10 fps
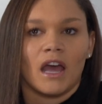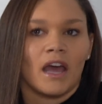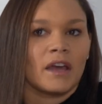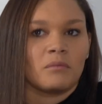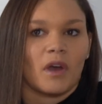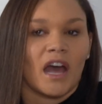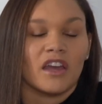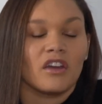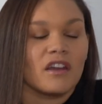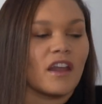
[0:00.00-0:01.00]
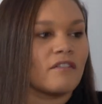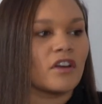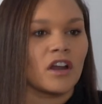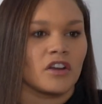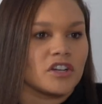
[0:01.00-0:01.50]
I could
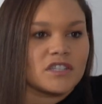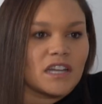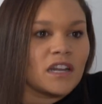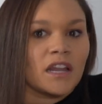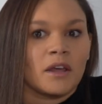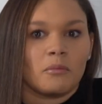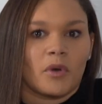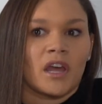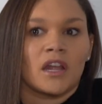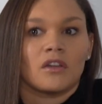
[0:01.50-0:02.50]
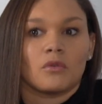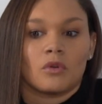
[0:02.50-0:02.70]
never understand it, but